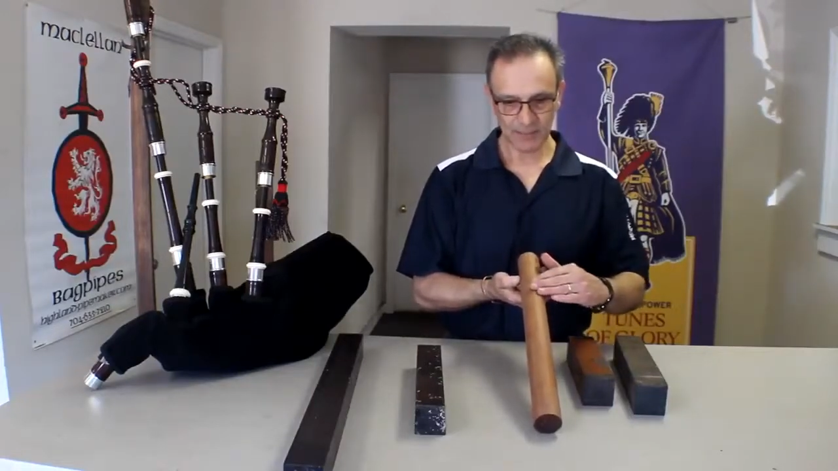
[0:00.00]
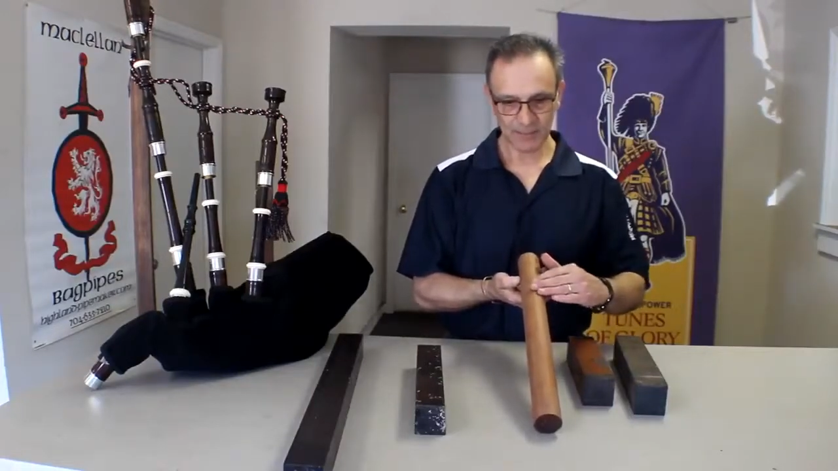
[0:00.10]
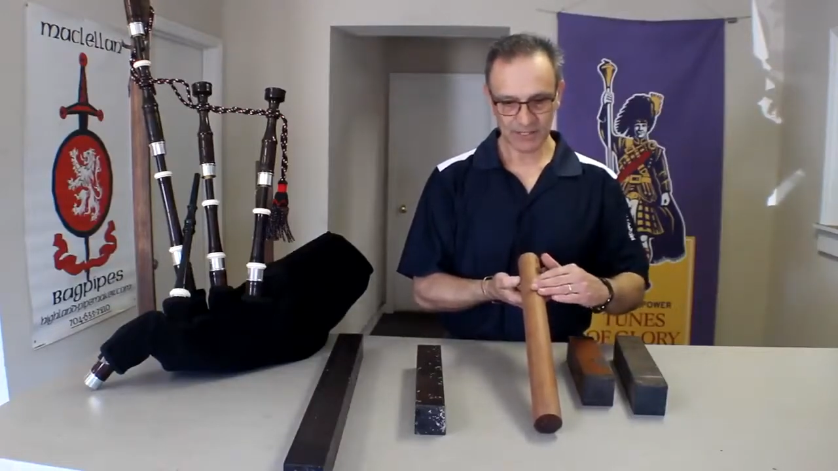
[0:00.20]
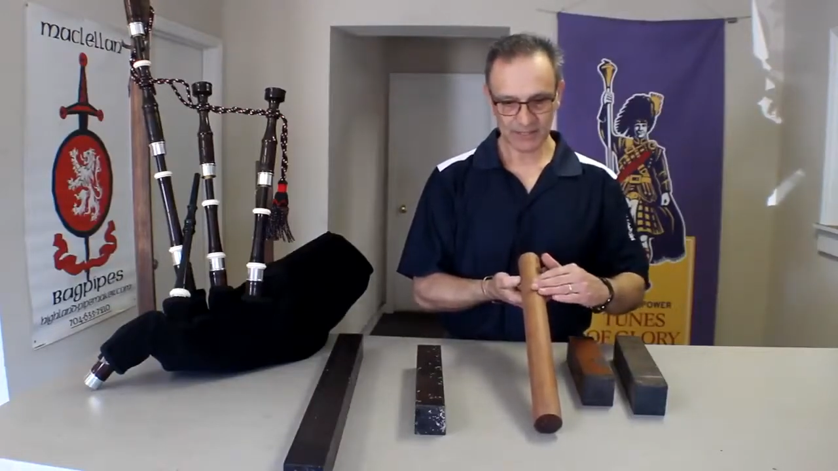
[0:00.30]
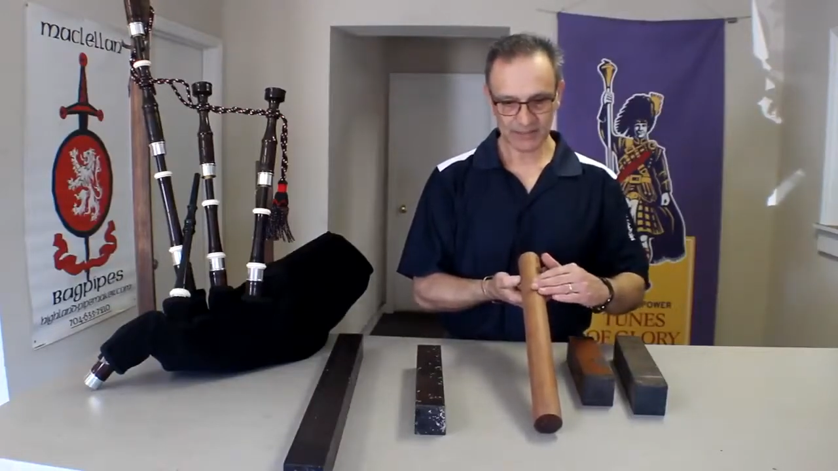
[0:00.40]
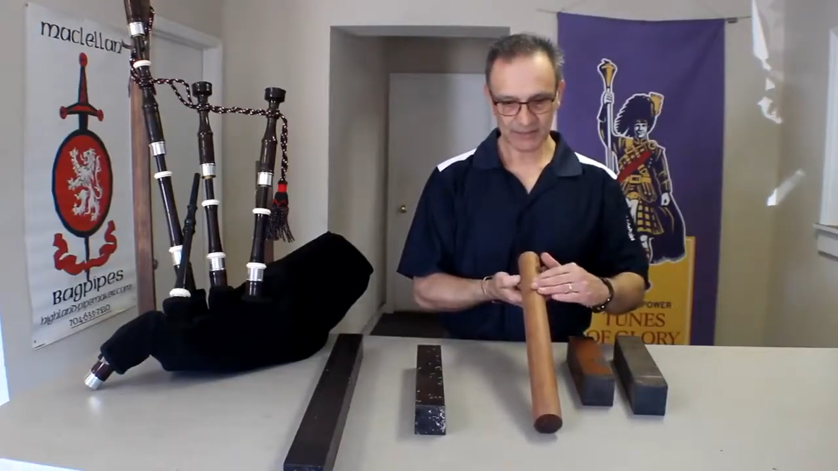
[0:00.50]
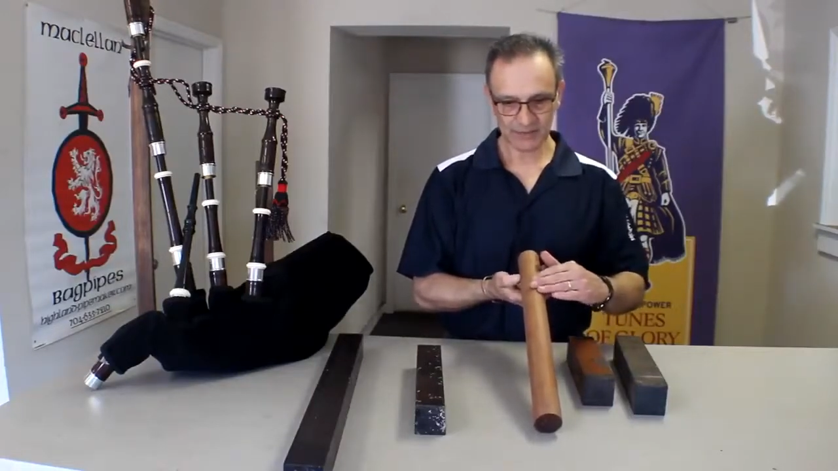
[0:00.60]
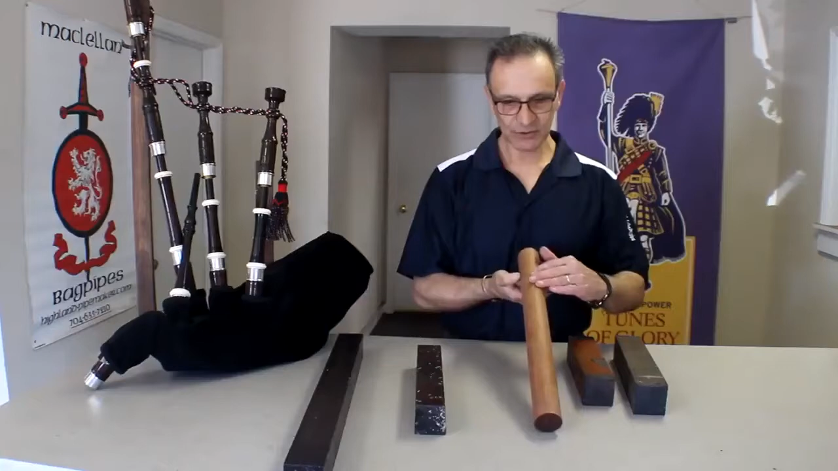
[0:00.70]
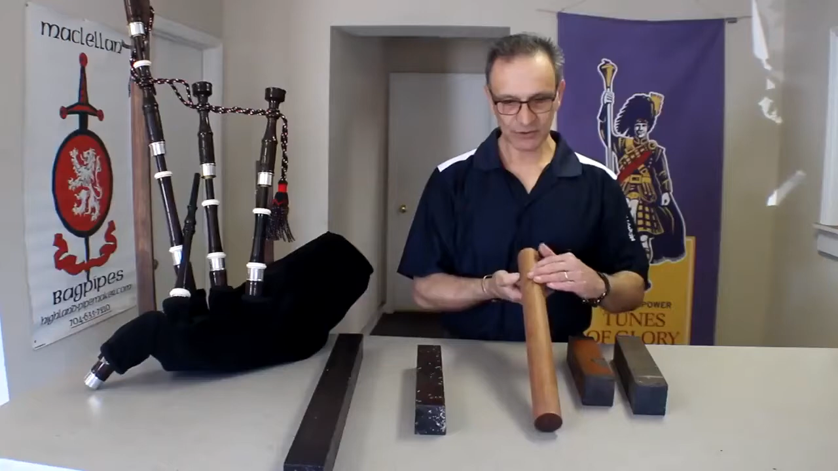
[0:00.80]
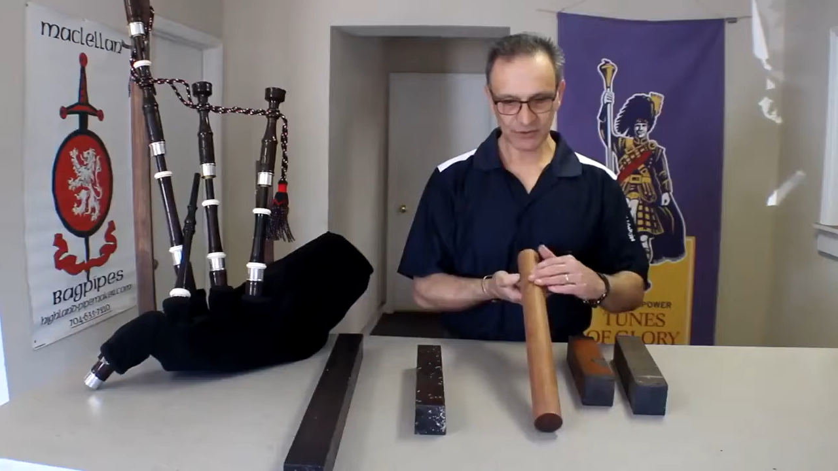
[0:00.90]
but if
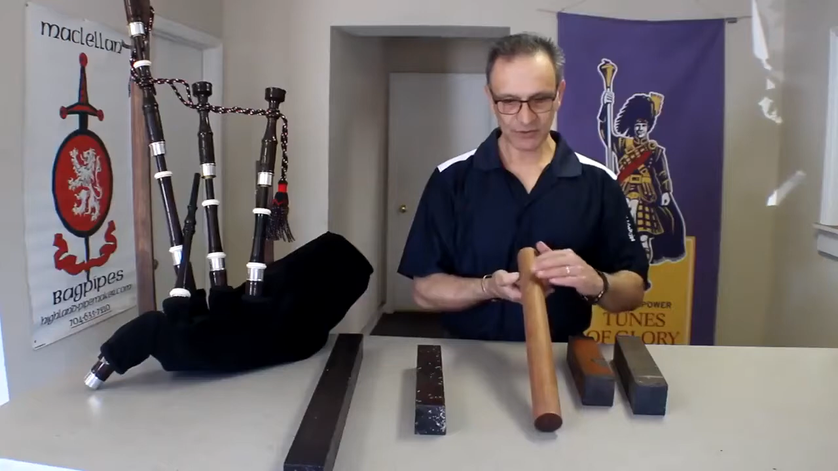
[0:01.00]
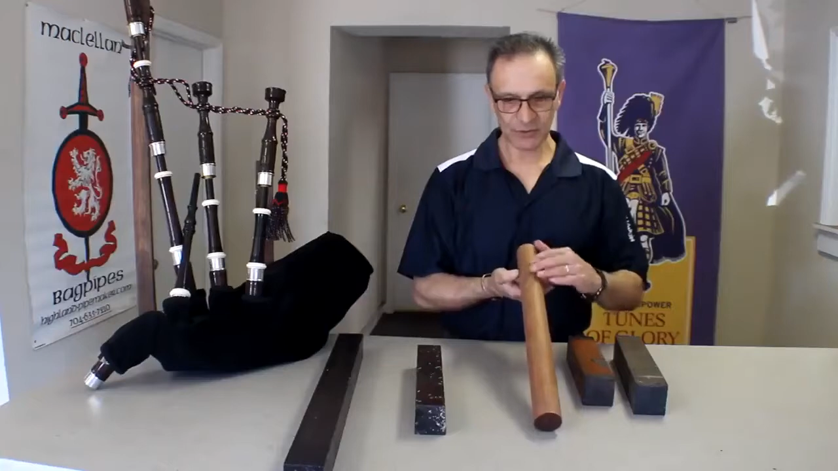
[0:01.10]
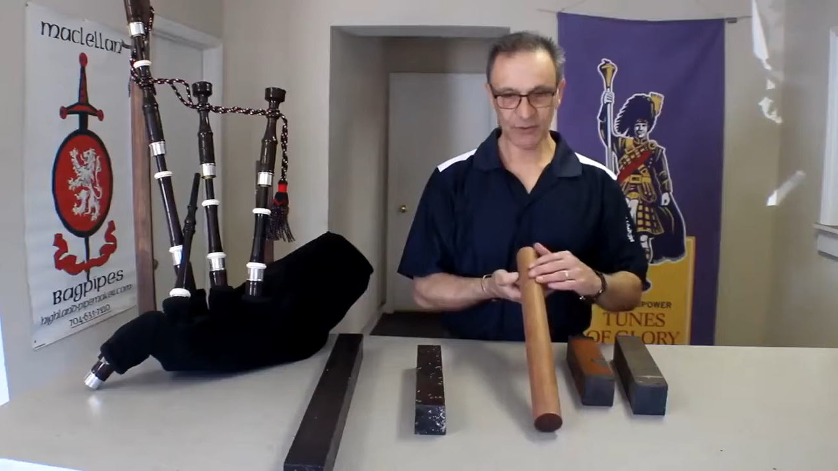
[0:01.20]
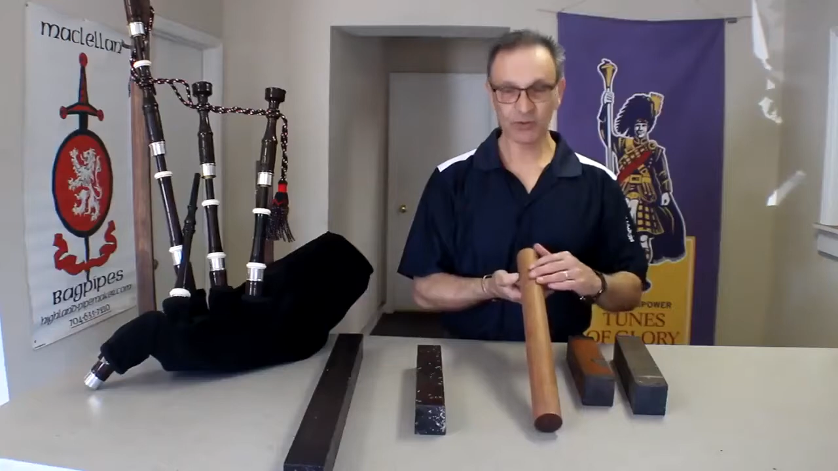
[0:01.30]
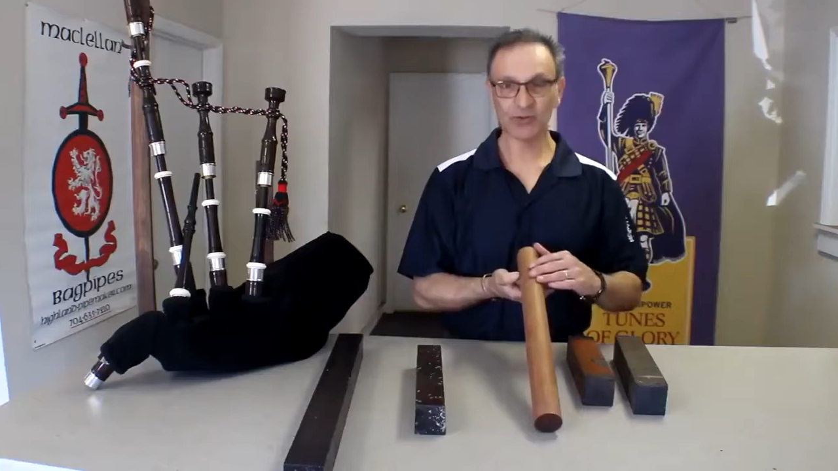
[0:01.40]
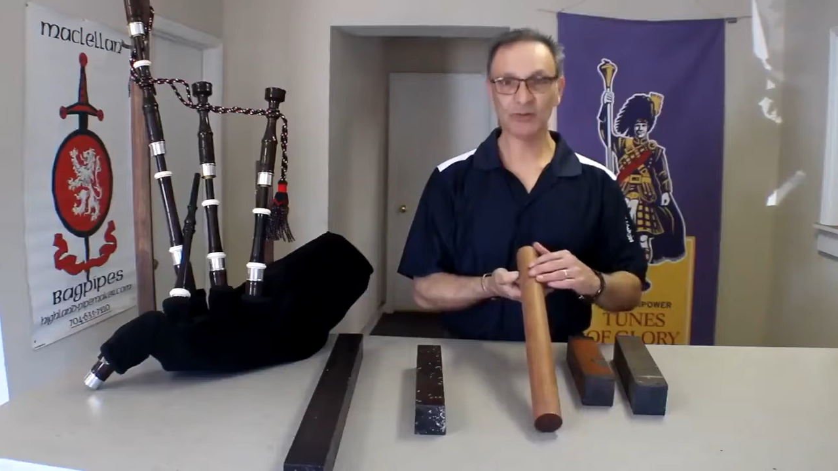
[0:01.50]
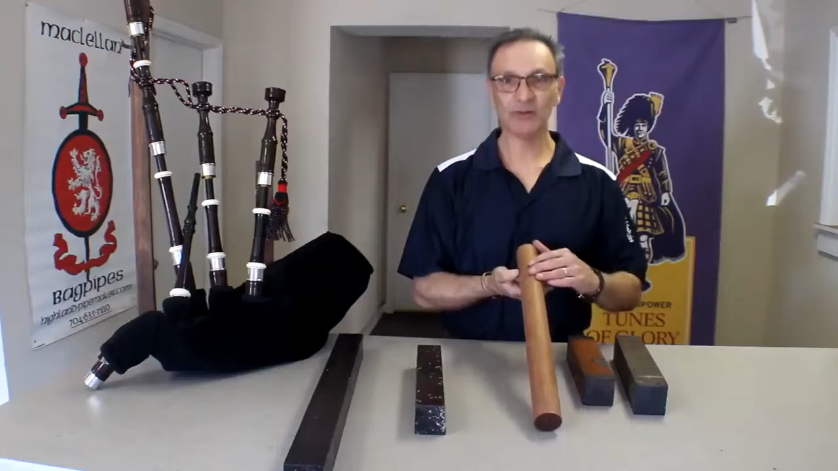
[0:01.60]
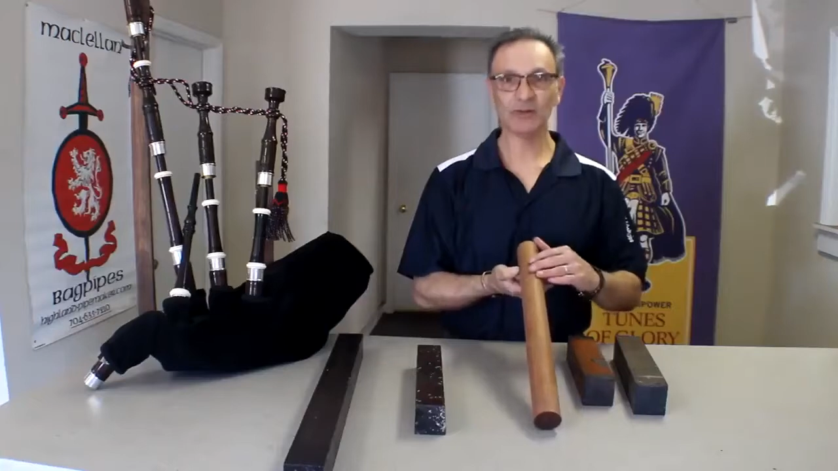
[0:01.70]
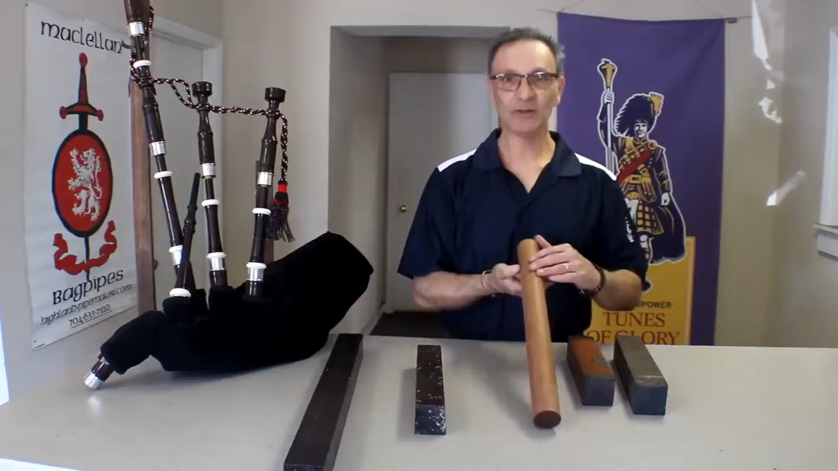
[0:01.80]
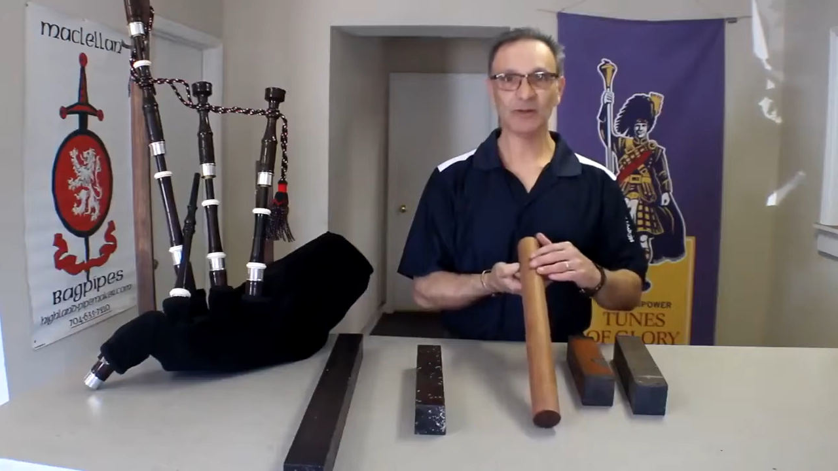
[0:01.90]
you're looking for a
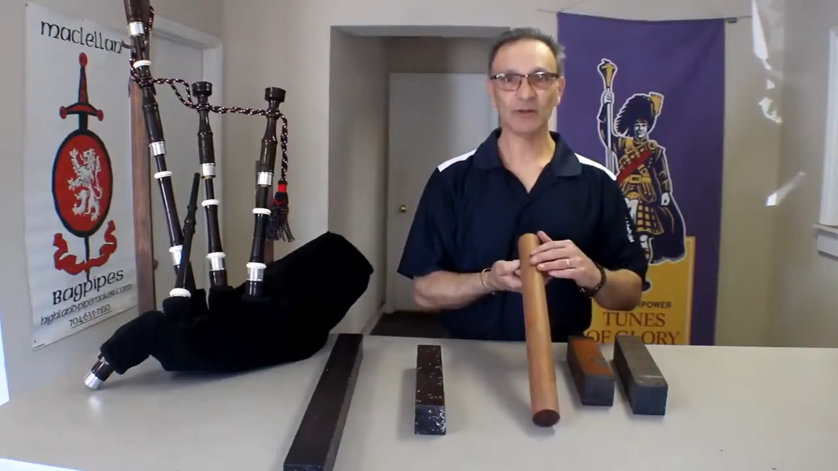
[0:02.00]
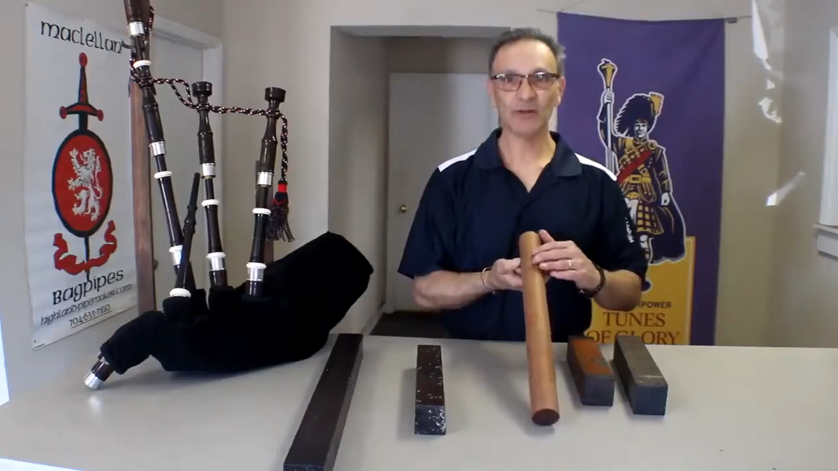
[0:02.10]
durable,